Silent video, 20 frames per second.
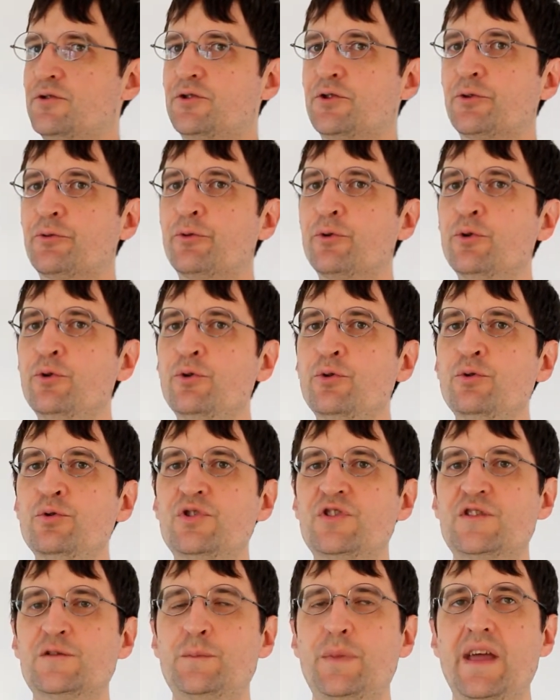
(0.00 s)
through
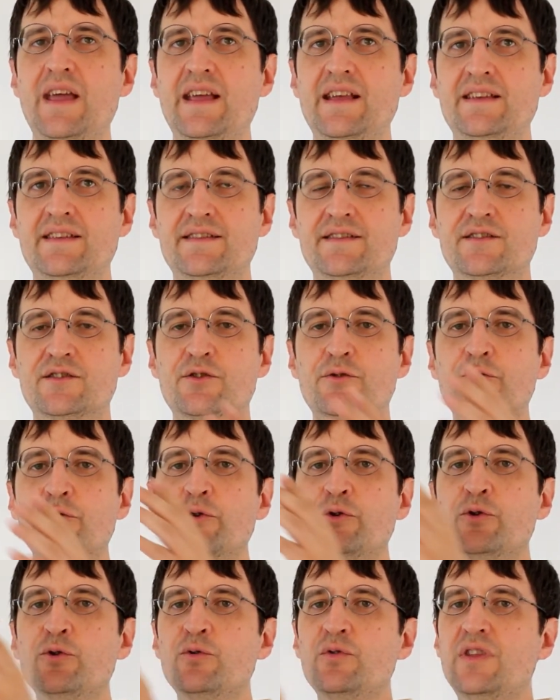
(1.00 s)
space,
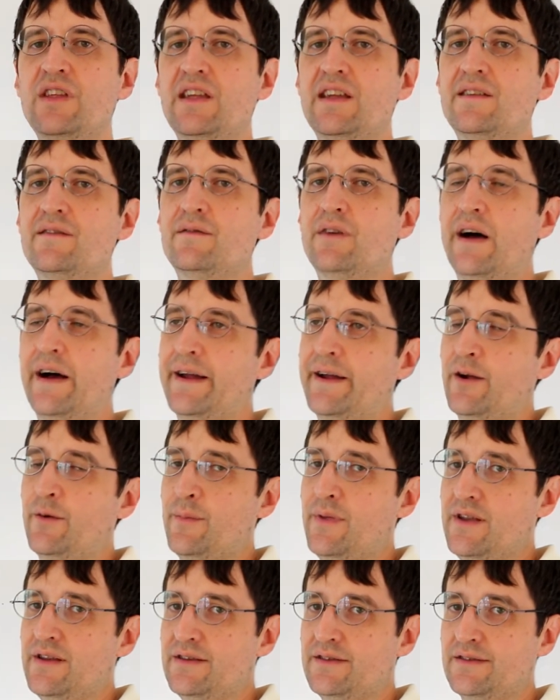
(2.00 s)
through the
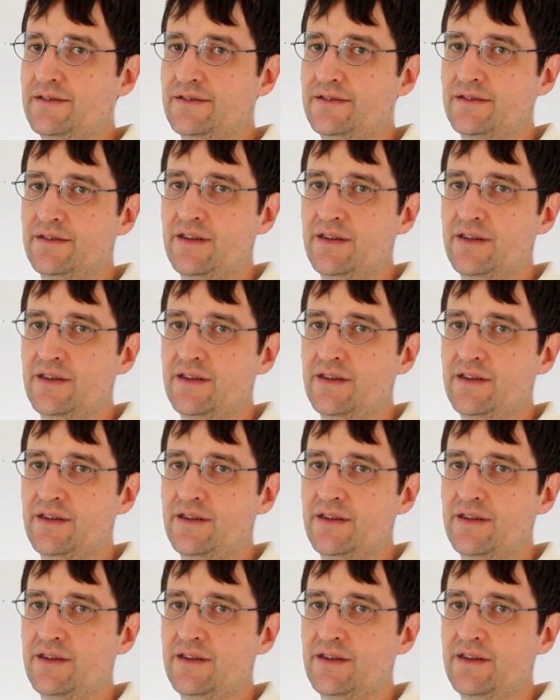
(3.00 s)
environment.